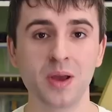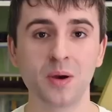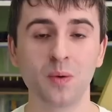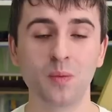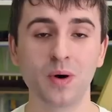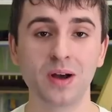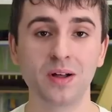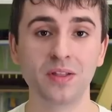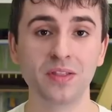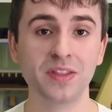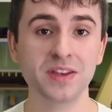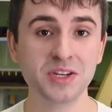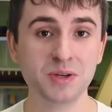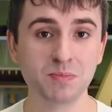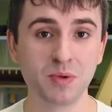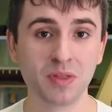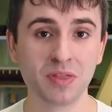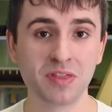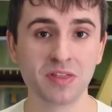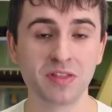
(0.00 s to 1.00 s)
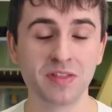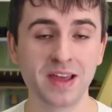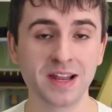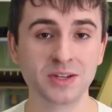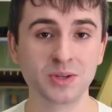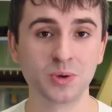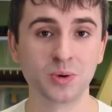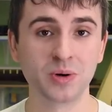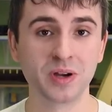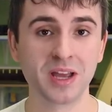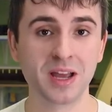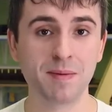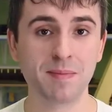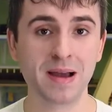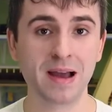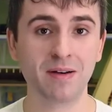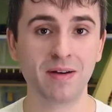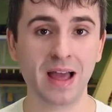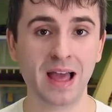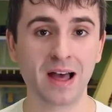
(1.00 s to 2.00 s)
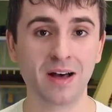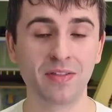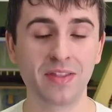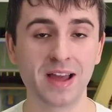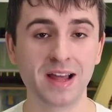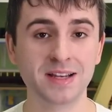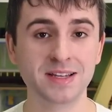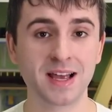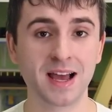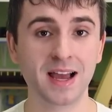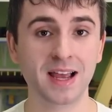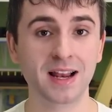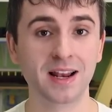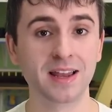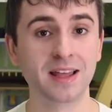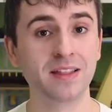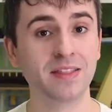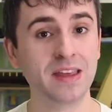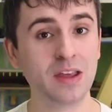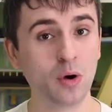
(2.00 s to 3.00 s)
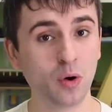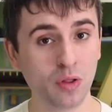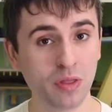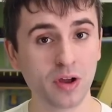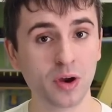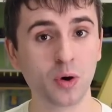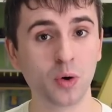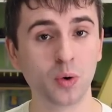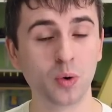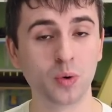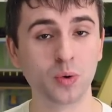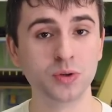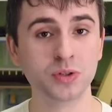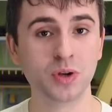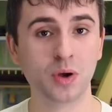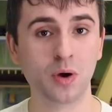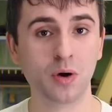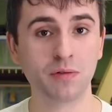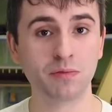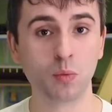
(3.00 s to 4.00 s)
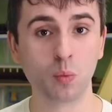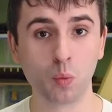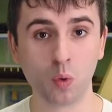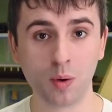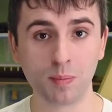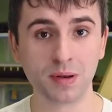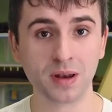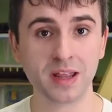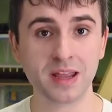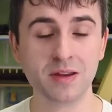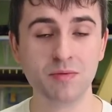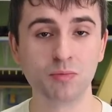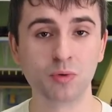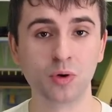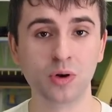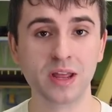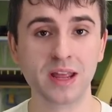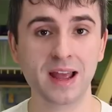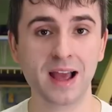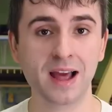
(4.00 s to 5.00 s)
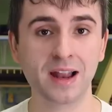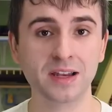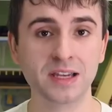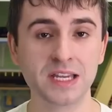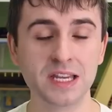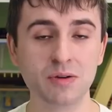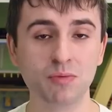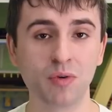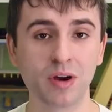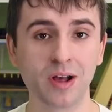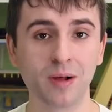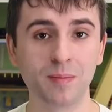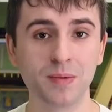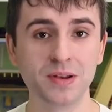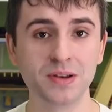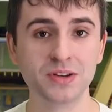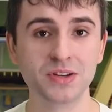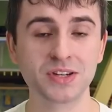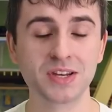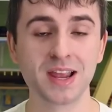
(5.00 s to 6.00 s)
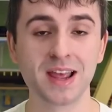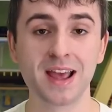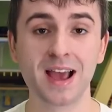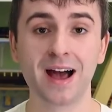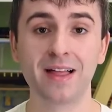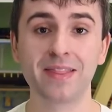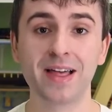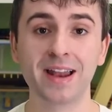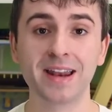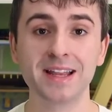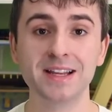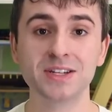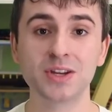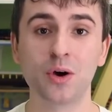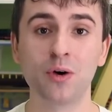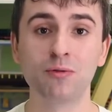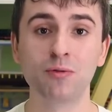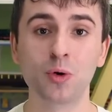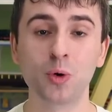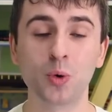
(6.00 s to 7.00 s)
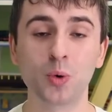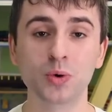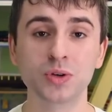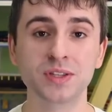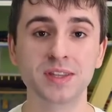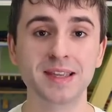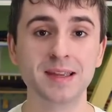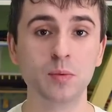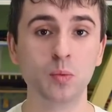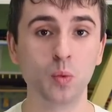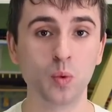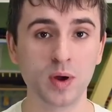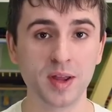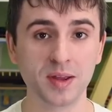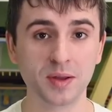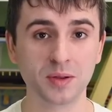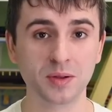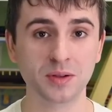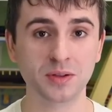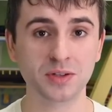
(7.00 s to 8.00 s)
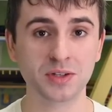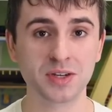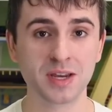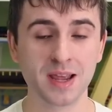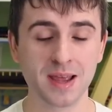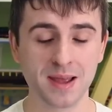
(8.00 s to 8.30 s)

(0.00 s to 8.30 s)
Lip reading: Well, this month they're talking about how they're tackling the other cause of wobbly running and derailments, and that is, of course, the wheels.